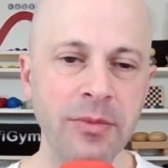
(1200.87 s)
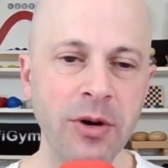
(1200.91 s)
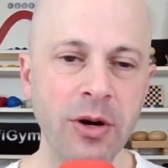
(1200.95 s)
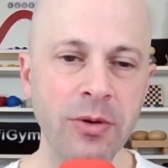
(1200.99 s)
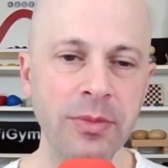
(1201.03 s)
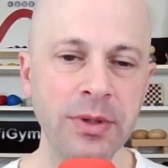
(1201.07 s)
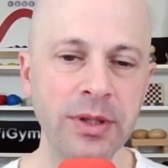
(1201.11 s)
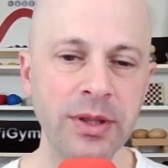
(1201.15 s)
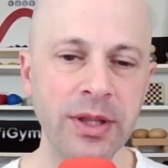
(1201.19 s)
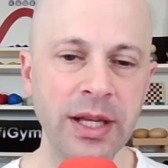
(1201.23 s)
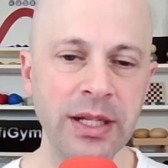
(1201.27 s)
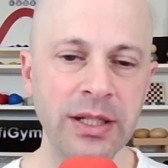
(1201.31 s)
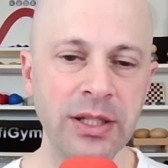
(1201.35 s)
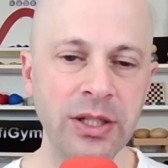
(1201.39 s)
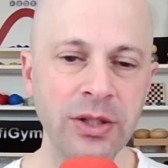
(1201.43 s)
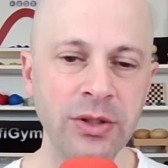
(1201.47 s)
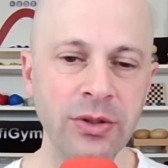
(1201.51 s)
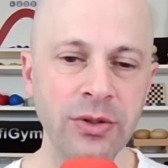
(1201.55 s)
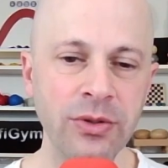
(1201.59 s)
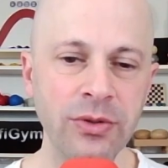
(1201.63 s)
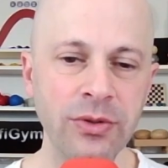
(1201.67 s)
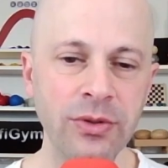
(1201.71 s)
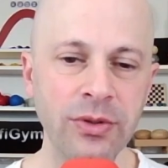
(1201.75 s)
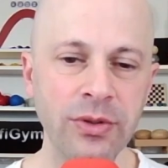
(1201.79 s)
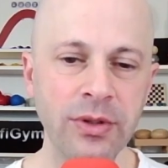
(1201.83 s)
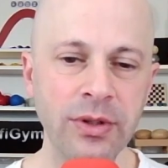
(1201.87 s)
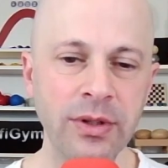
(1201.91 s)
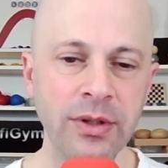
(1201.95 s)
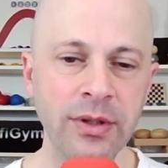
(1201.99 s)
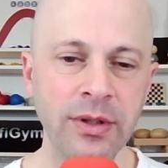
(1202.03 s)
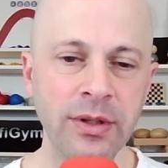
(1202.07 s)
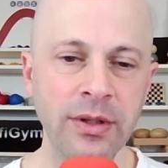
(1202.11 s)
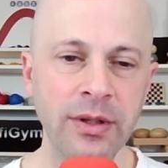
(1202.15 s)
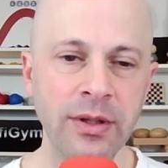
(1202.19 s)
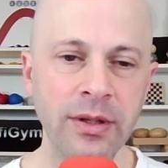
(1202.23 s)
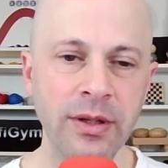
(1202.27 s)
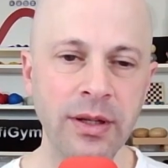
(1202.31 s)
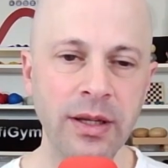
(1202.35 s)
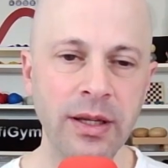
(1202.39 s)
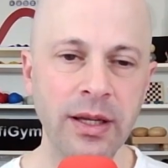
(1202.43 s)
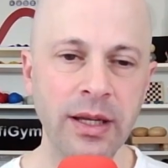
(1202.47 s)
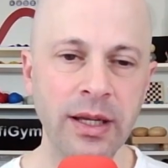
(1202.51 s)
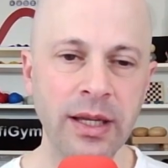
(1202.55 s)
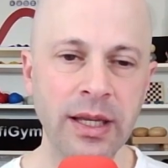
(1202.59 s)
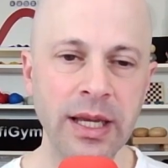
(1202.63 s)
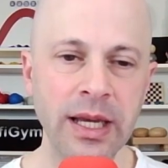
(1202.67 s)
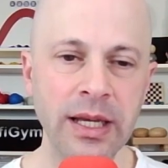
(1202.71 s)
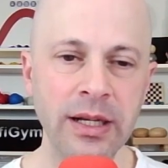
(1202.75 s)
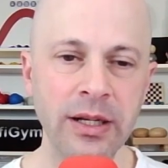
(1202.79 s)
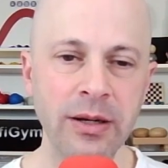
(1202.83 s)
moment that you
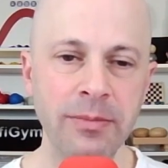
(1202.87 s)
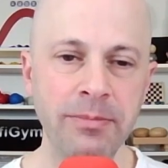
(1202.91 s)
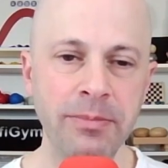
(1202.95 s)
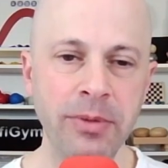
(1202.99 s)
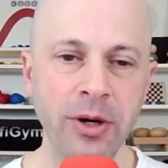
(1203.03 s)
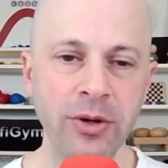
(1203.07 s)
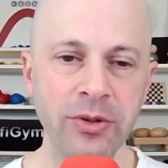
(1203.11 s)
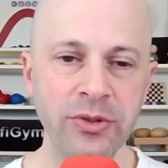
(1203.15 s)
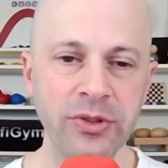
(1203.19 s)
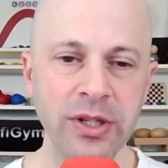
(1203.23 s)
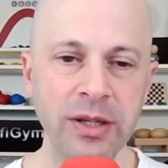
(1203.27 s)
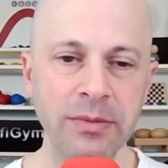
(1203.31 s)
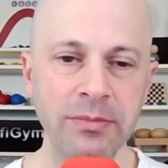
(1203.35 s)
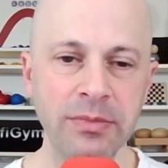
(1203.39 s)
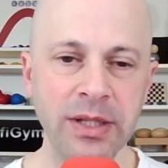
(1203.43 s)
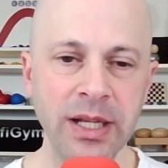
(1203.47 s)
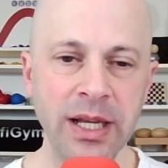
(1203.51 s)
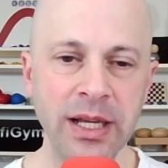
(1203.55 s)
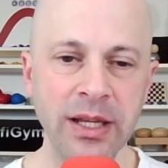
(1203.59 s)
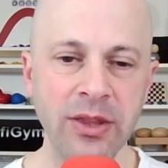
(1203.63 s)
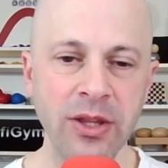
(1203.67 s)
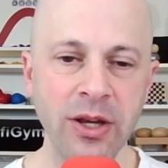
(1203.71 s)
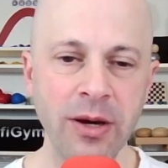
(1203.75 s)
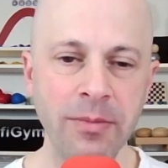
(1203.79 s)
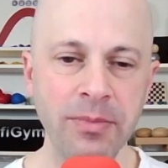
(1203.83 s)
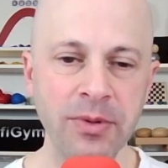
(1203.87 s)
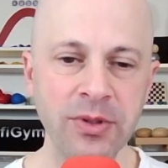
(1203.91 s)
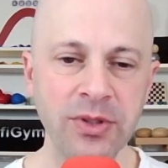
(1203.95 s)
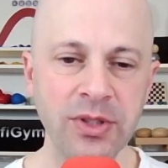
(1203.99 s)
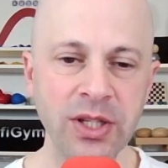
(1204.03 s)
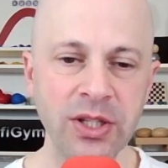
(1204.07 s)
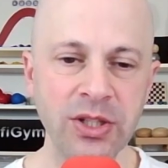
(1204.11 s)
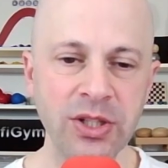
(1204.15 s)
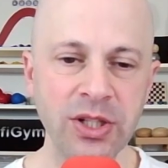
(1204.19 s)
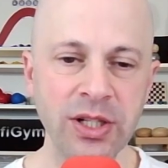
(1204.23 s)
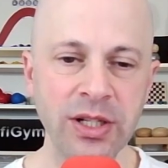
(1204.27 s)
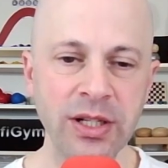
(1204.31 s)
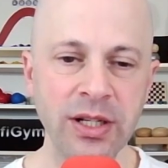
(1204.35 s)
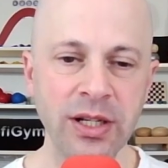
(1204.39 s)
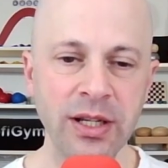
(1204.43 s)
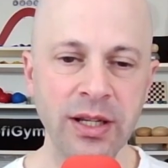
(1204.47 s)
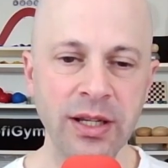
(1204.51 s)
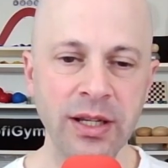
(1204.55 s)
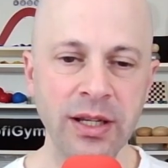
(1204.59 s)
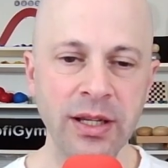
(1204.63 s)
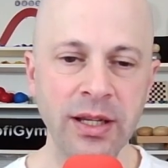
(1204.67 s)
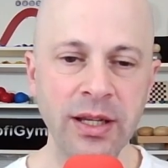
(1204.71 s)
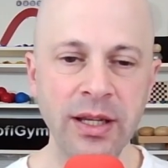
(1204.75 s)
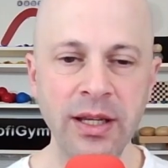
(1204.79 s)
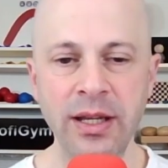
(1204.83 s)
again oppose him, take the opposition,
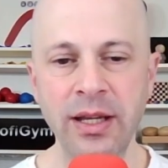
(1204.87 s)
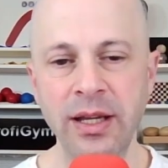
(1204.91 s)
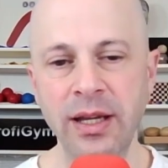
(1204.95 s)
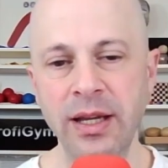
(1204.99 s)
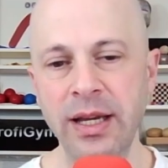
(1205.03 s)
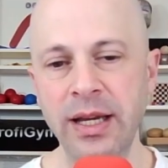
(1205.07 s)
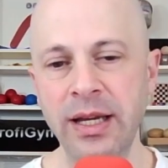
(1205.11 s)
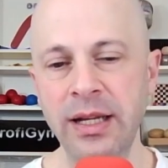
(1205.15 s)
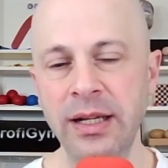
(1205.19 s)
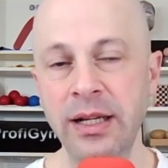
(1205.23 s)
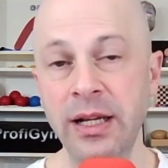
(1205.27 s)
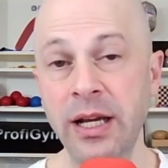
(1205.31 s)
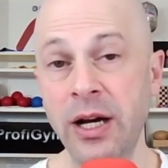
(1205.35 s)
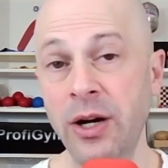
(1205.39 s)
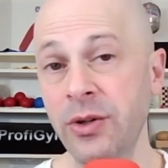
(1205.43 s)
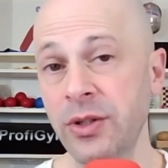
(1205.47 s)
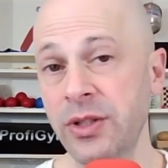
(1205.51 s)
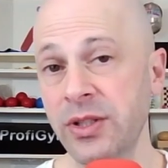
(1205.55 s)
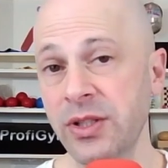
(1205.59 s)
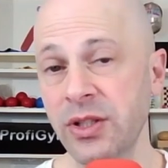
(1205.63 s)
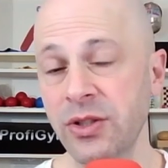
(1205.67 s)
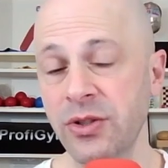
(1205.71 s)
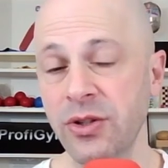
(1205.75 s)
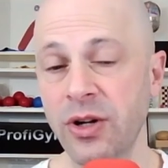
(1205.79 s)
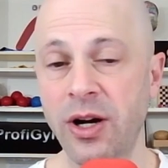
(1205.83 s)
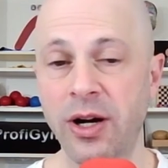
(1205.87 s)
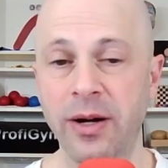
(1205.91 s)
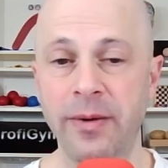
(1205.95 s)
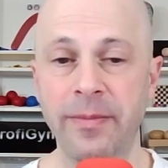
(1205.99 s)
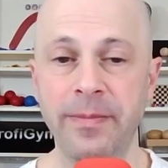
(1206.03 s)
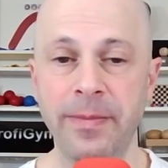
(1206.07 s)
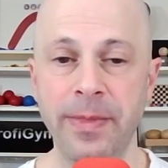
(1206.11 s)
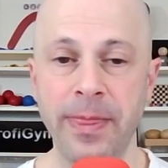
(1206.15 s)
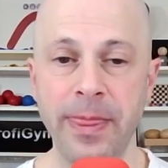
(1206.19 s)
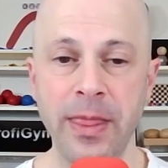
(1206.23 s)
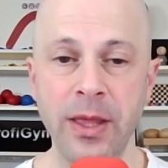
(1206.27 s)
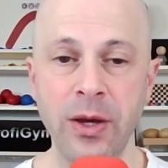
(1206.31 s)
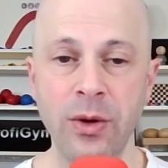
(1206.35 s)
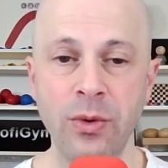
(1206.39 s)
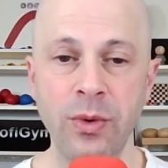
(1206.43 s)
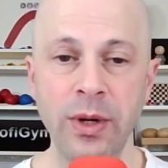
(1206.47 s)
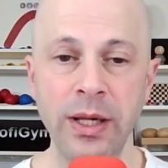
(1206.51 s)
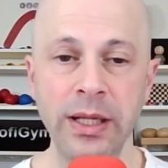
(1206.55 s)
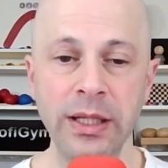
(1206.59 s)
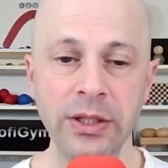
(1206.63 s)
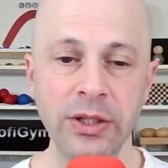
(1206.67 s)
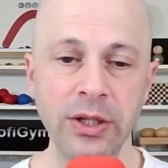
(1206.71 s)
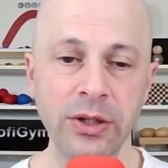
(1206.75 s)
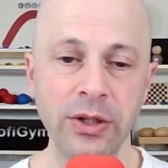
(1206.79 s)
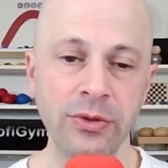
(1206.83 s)
and now it's a draw.
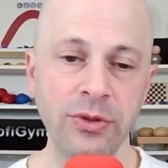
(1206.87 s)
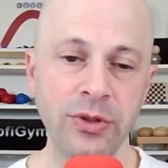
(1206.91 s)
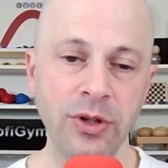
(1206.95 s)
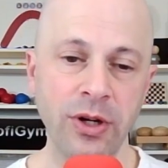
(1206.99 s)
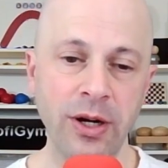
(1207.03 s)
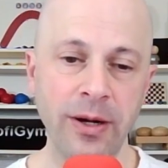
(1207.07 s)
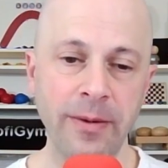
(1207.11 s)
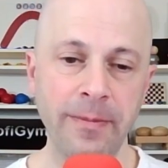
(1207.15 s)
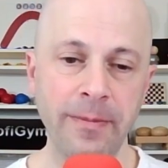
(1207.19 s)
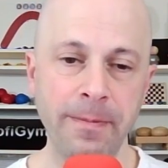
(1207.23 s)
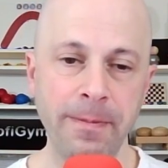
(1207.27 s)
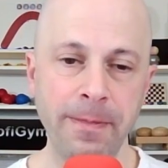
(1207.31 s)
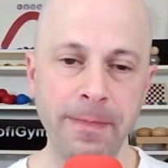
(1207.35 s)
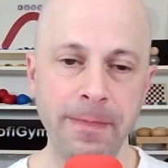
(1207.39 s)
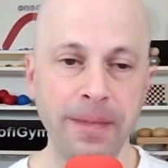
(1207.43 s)
Well-known draw.